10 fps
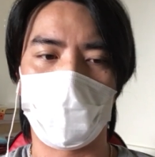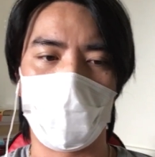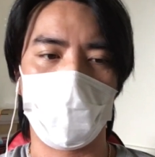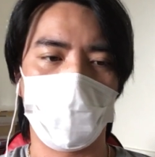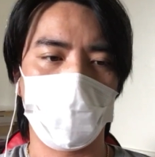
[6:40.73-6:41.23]

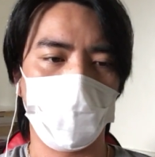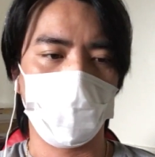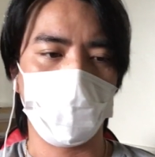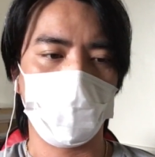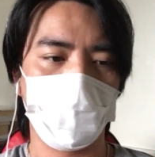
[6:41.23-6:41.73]
I learned
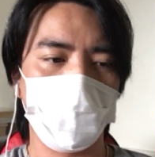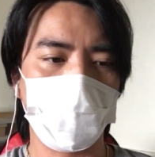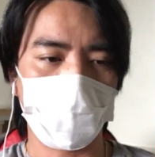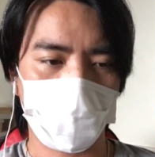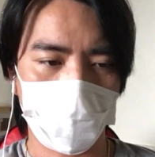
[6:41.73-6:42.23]
to do
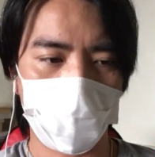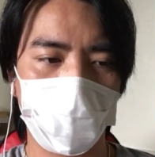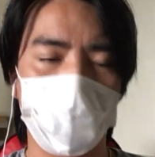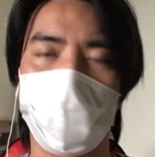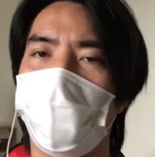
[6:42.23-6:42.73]
that
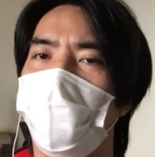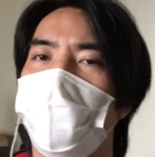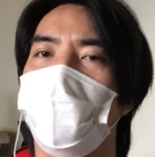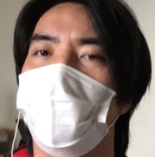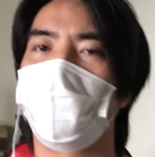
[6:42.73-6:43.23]
shorter. I
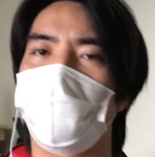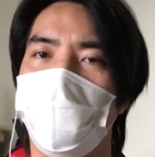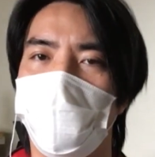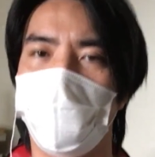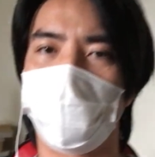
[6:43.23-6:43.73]
learned
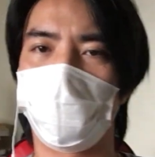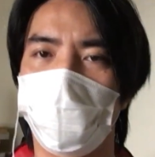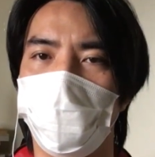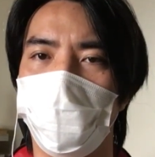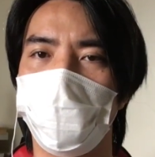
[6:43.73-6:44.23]

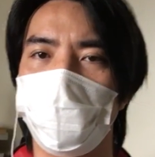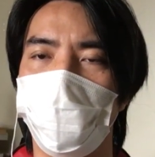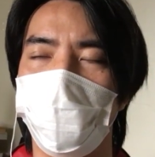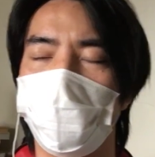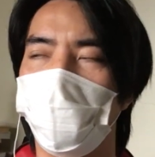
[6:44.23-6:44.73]
this
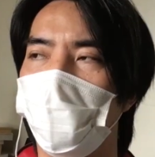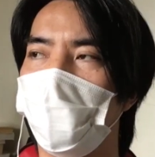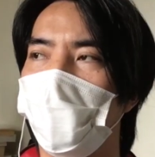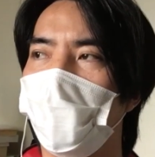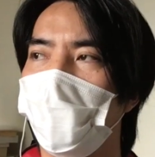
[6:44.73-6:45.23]
week
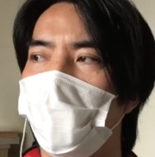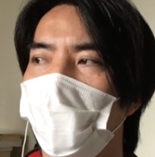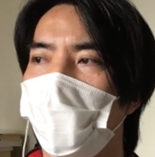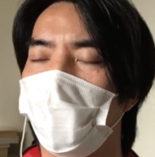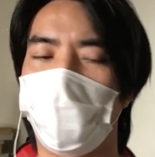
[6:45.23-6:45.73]

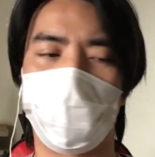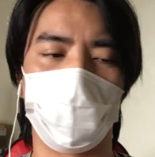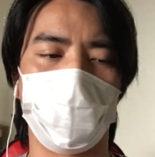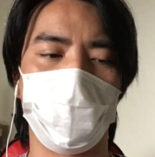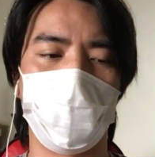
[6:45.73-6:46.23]

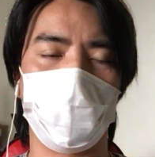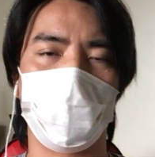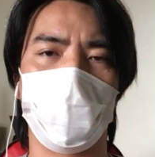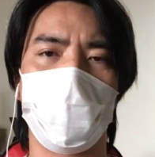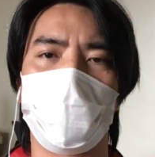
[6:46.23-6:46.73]
um, to make
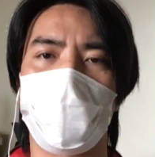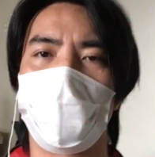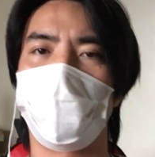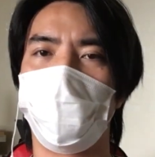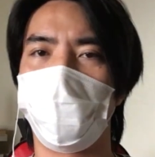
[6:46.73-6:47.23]
little
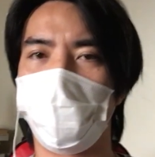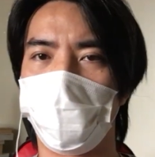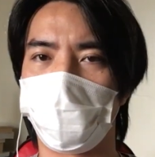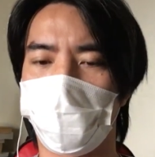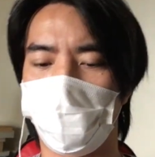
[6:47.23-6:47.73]
shorter
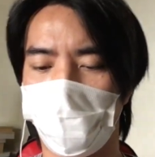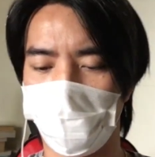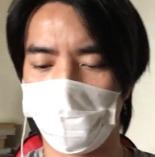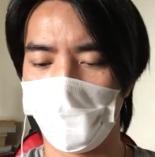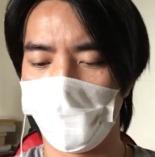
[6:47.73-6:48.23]
videos
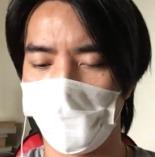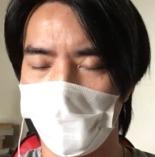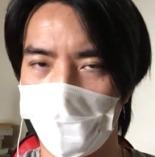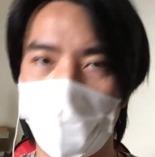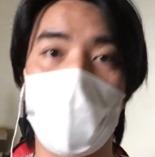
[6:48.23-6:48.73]
because
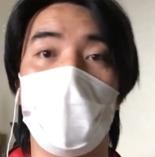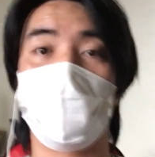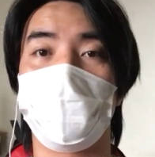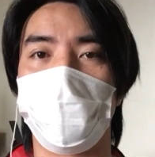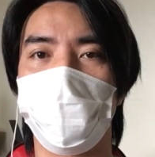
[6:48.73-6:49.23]
while
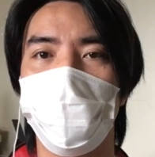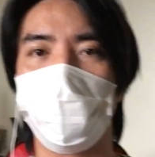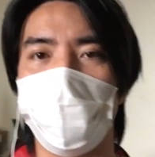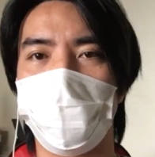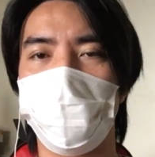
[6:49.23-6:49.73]
I'm still
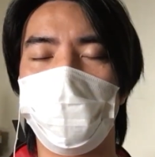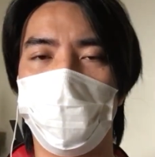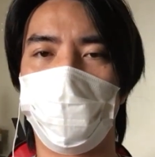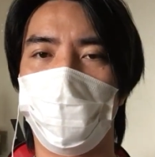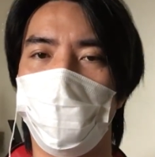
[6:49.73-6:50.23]
new, I need
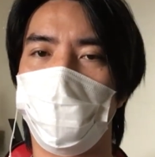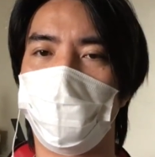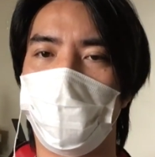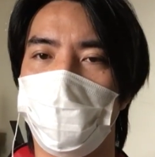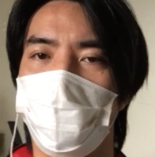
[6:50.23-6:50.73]
to
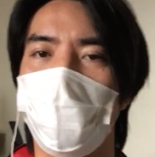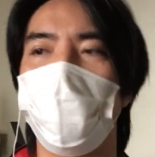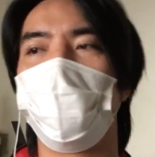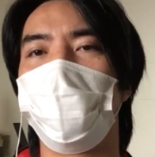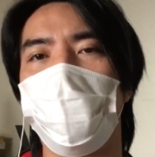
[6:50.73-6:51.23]
produce as
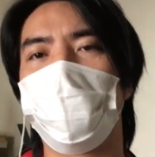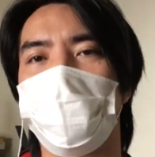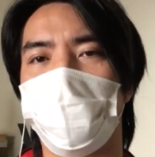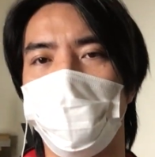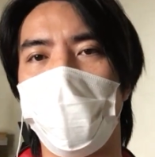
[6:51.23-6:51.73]
many
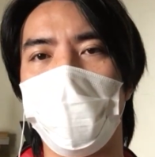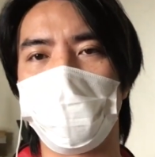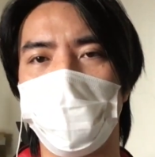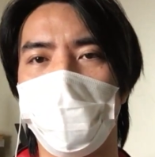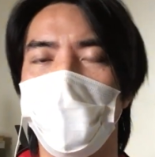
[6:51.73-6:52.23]
videos as
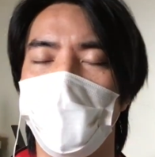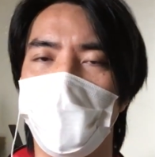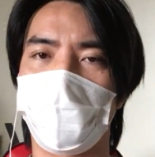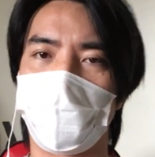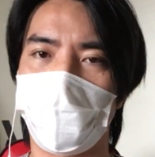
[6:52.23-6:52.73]
possible,
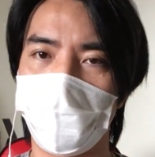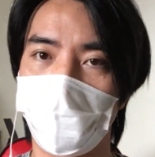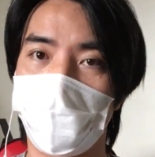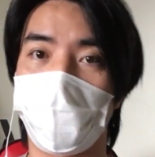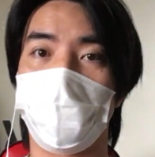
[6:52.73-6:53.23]
and I find
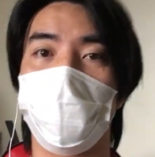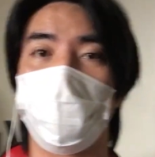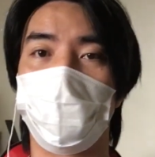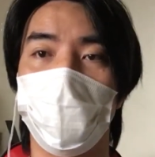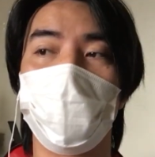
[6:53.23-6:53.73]
it very
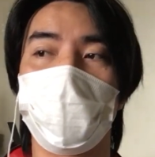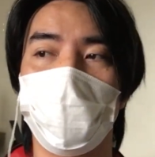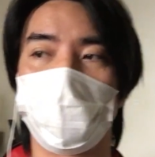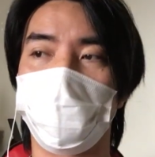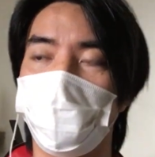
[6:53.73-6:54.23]

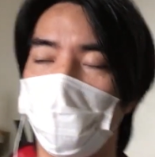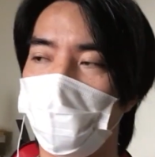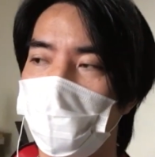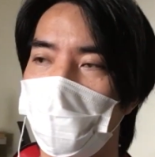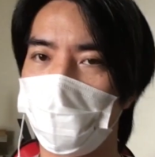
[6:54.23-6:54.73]
difficult to
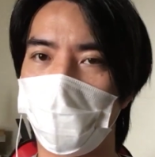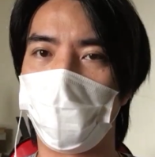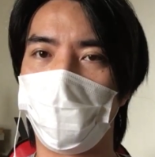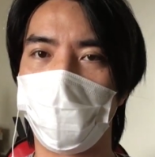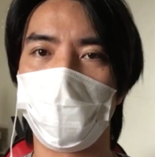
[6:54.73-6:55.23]
produce as
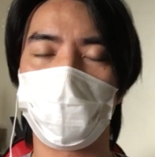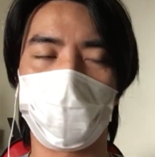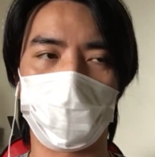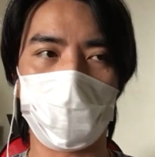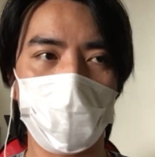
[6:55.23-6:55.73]
many videos
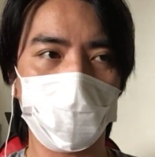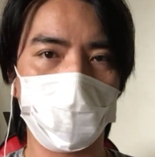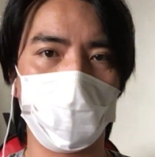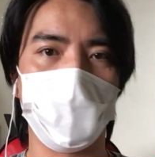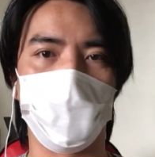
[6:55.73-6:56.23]
as
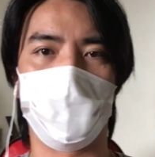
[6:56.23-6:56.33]
possible